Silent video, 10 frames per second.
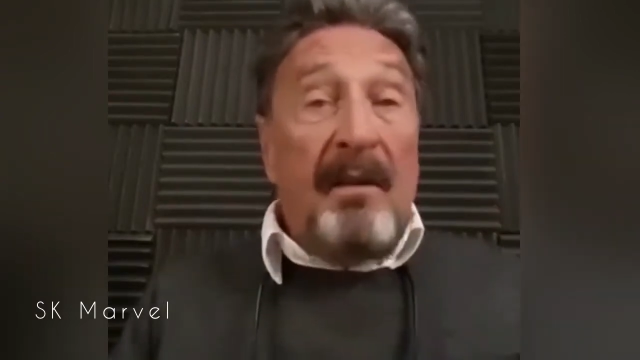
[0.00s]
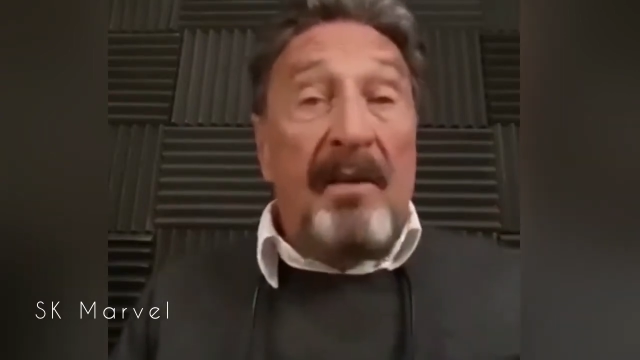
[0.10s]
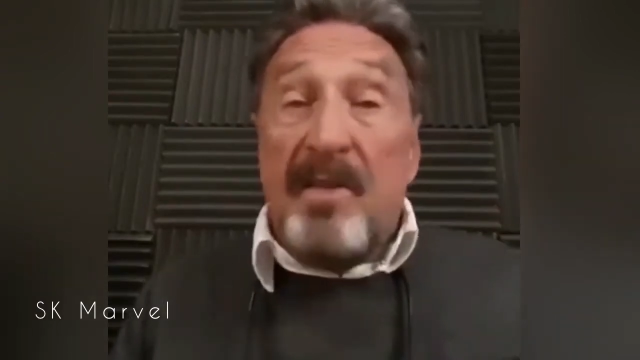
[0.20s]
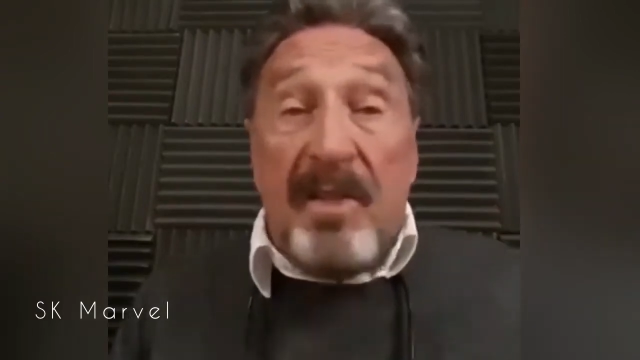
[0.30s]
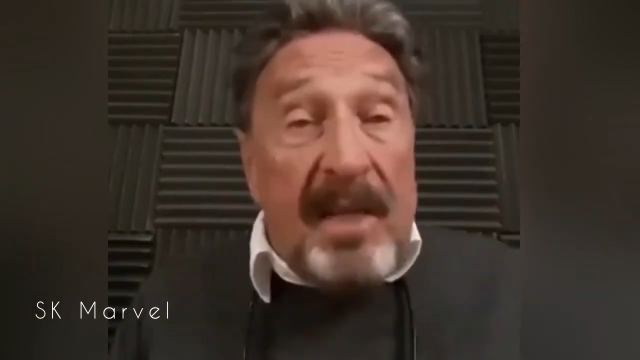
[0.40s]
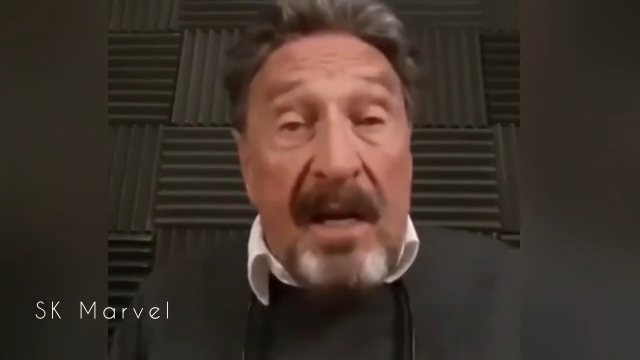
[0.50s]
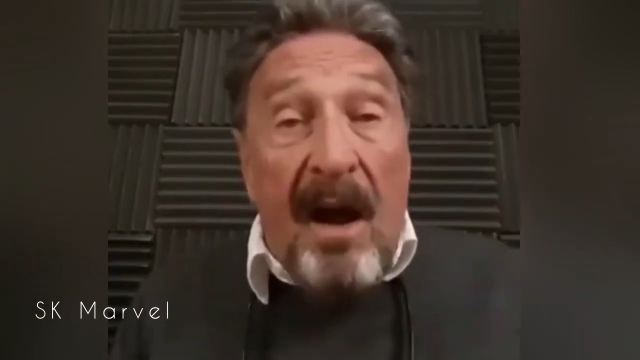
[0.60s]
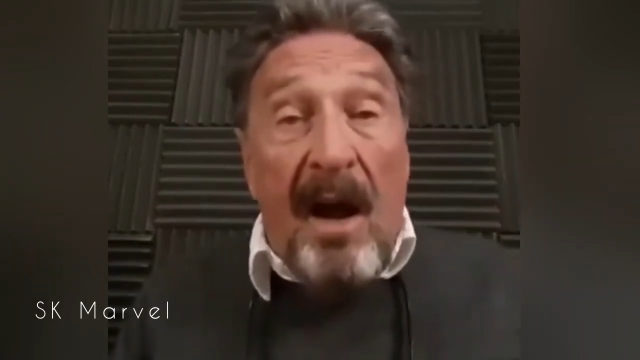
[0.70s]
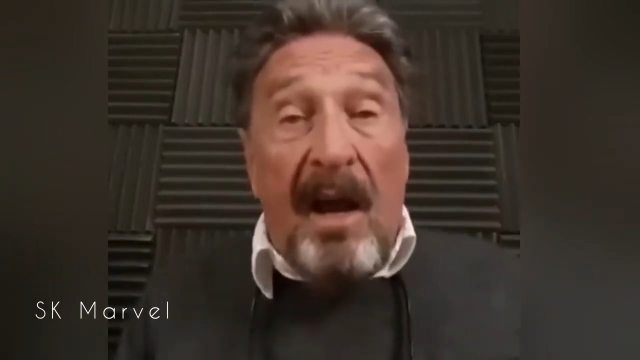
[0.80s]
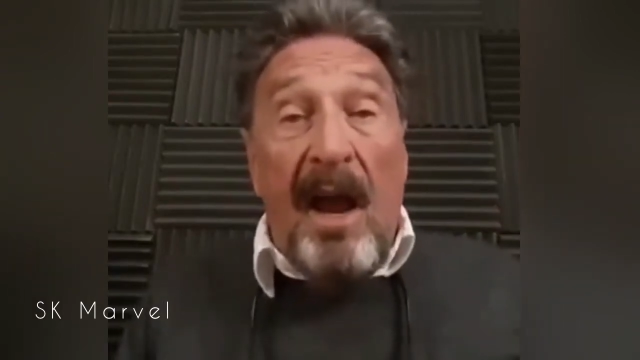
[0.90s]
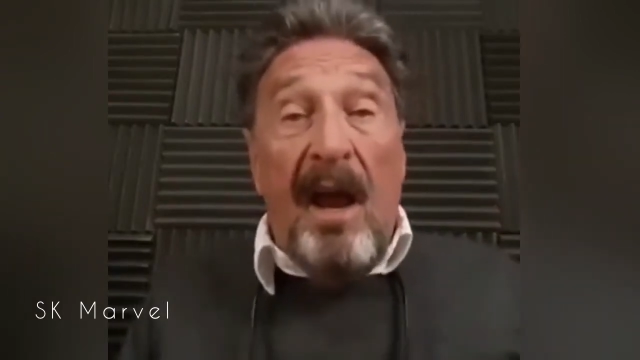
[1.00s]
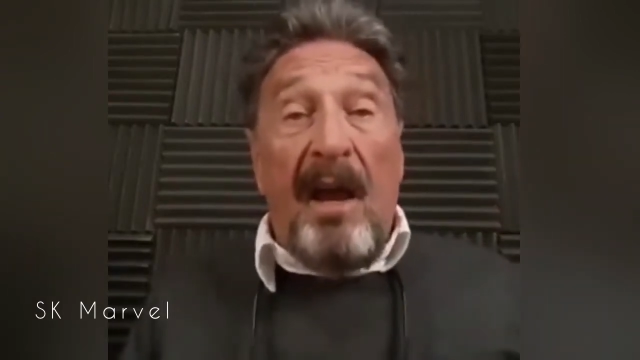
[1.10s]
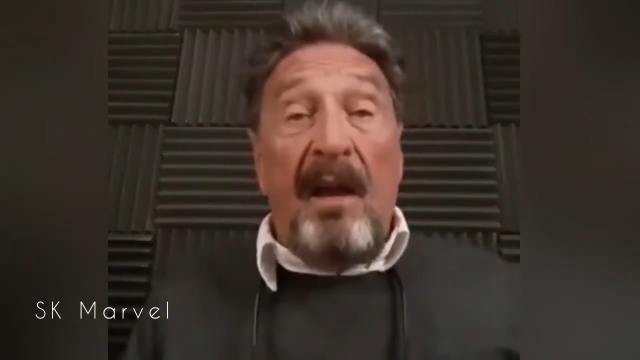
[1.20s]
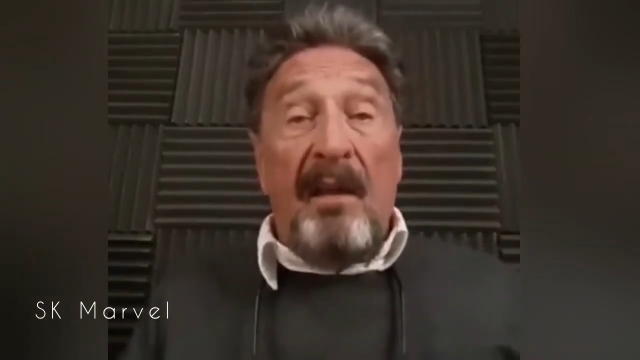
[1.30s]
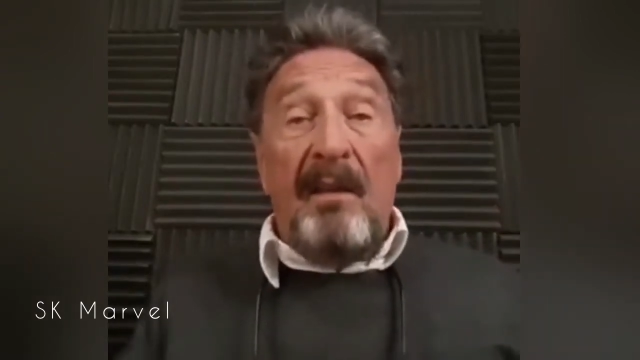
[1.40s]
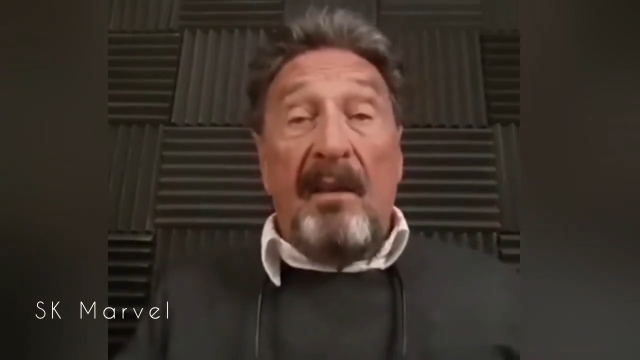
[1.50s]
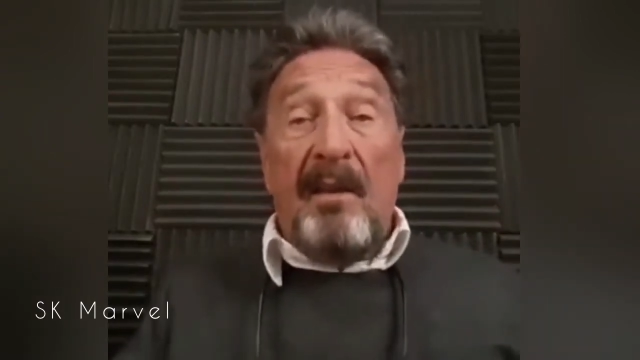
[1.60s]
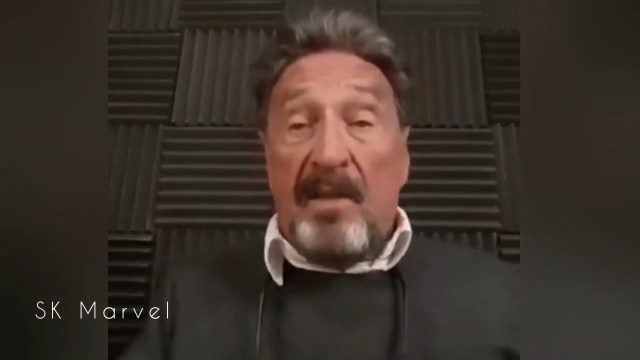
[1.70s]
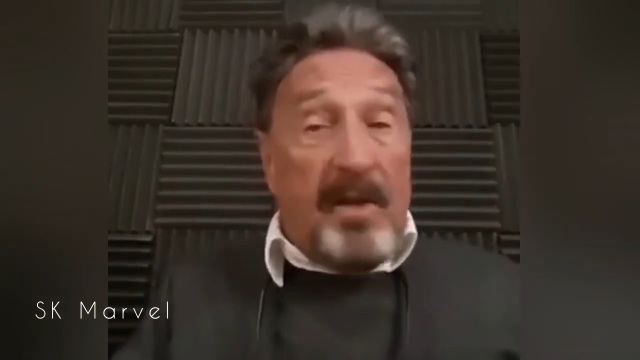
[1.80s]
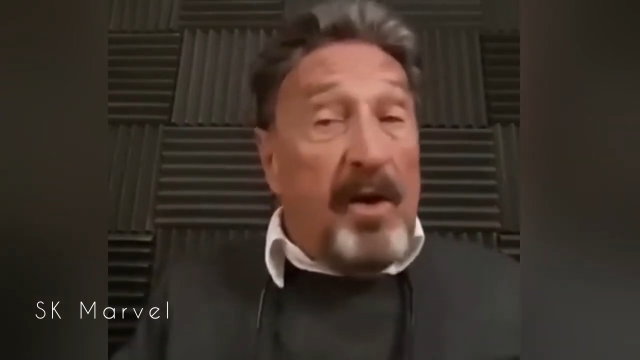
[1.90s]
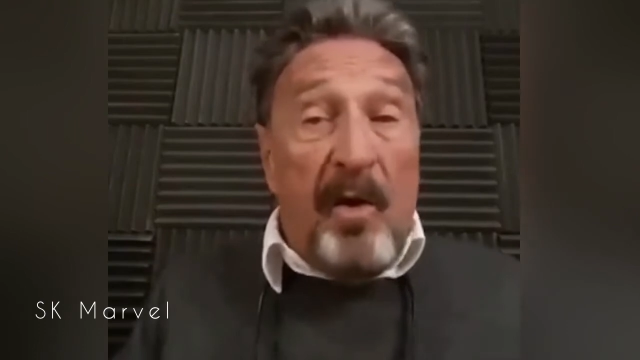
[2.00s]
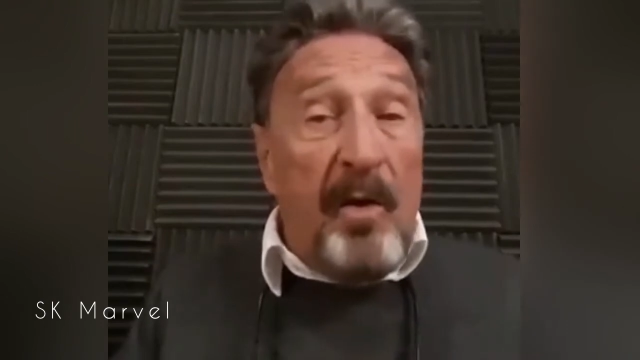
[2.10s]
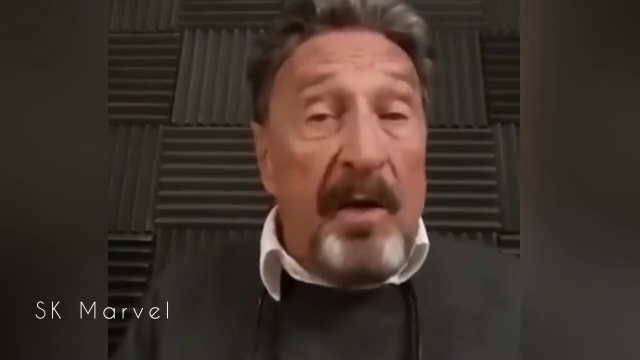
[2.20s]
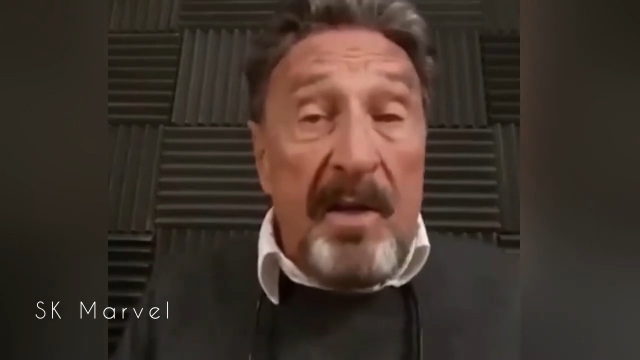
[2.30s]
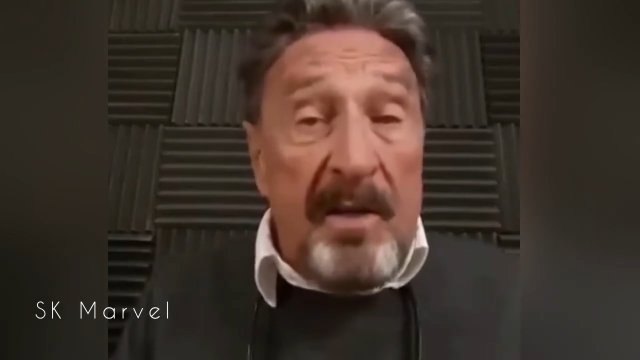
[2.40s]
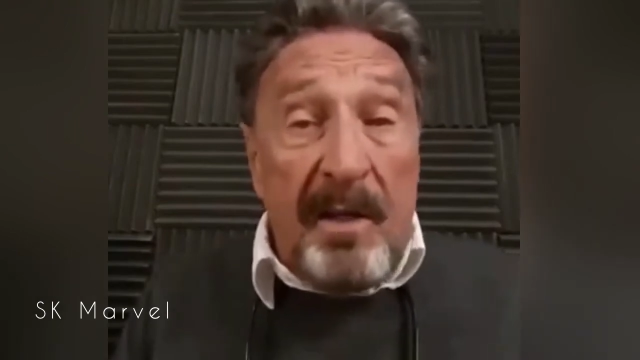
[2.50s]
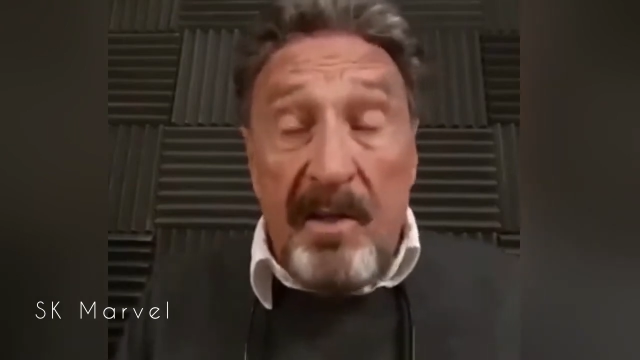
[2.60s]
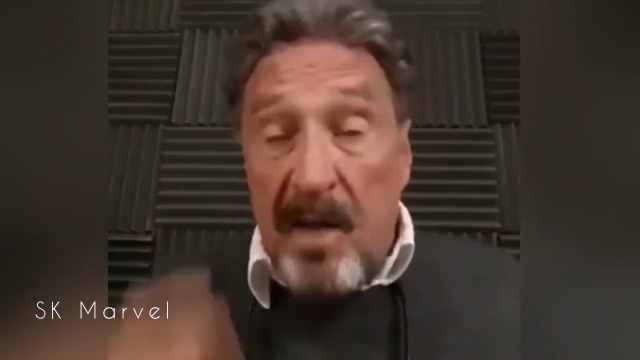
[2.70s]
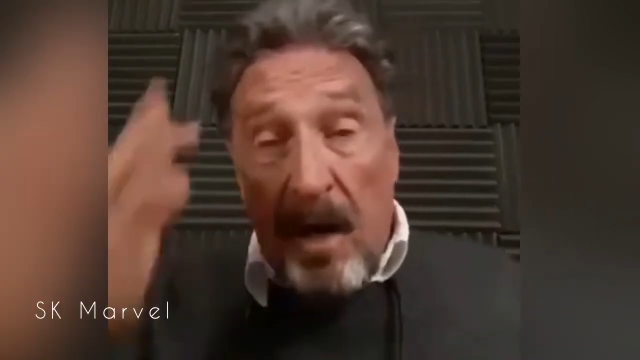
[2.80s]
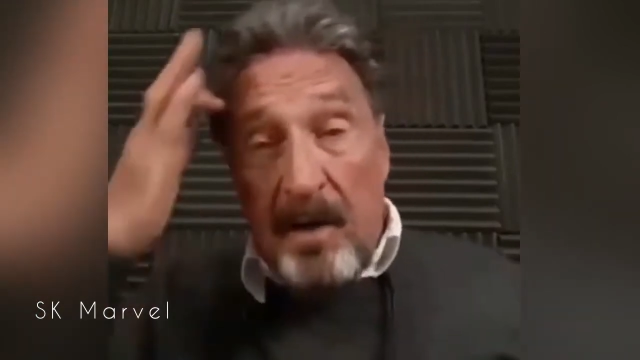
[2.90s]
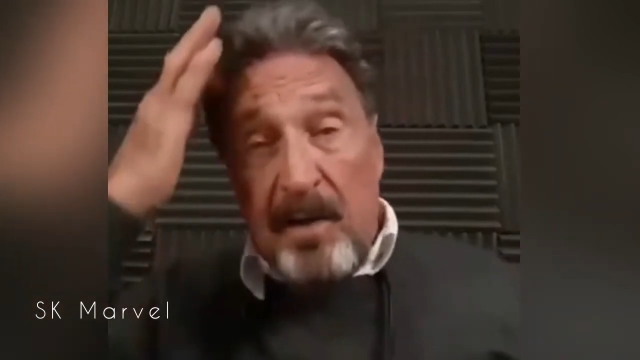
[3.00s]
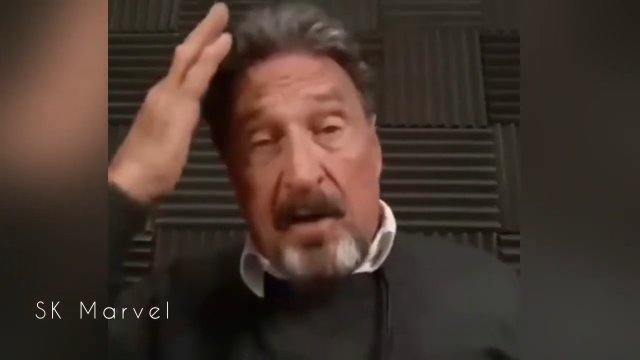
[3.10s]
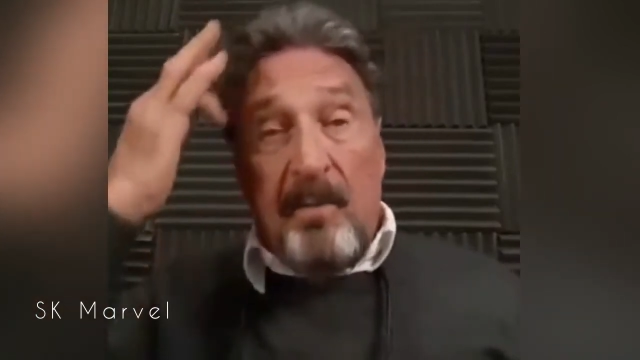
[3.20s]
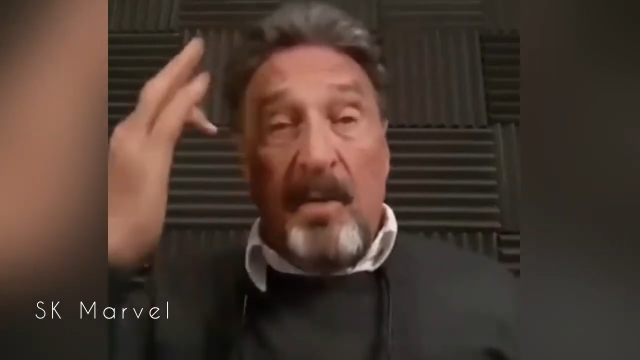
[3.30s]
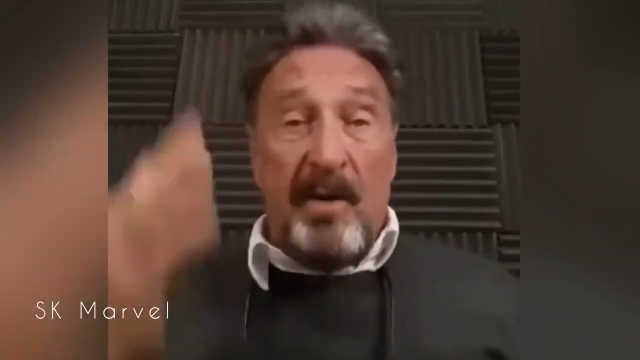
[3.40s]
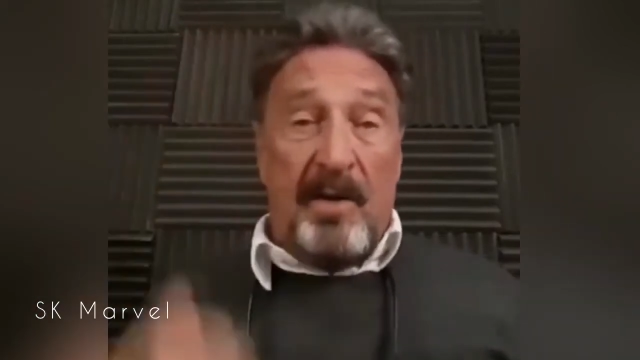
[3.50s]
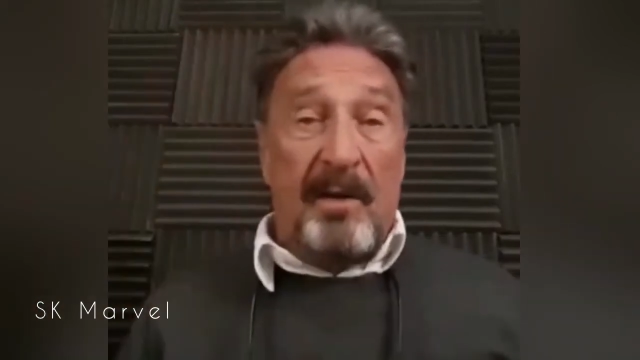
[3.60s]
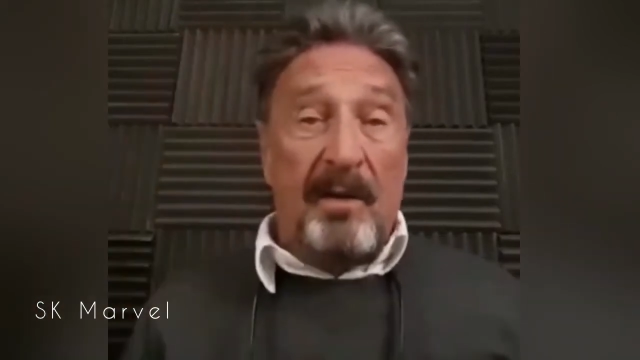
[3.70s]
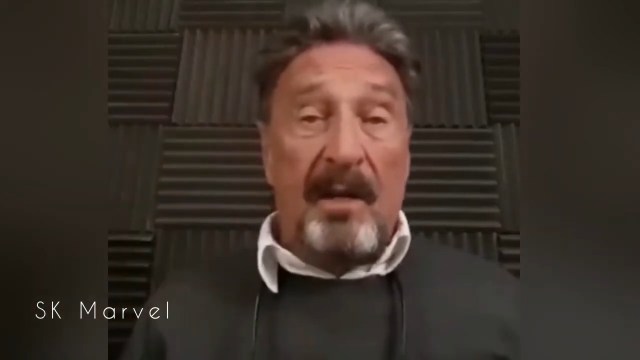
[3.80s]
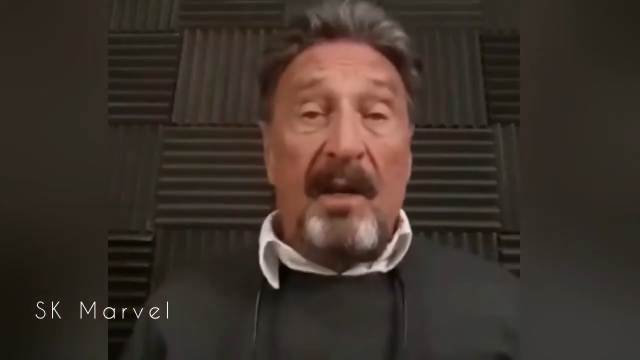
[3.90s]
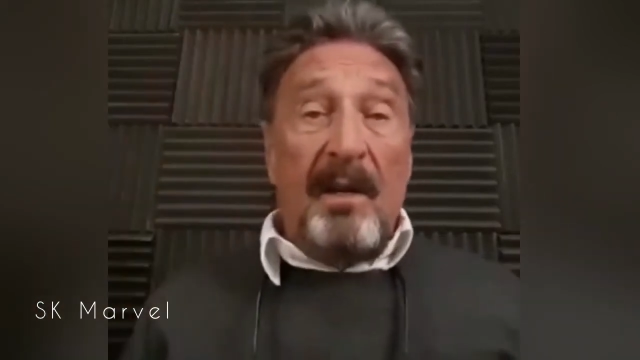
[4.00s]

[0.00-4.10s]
the CIA, the Securities and Exchange Commission,